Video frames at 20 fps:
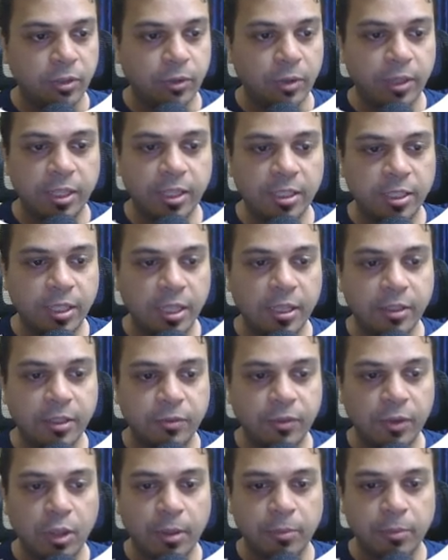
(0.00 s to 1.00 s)
So in this
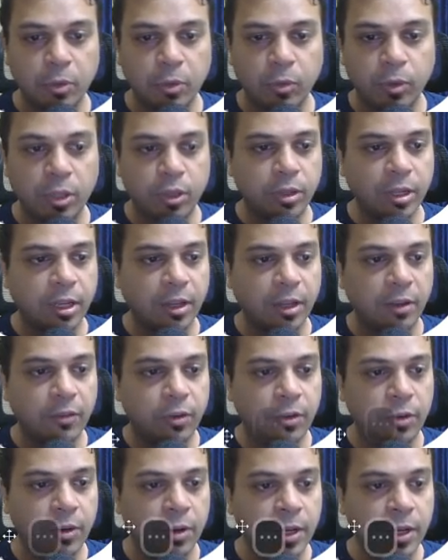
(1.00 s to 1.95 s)
video, I'm only going to cover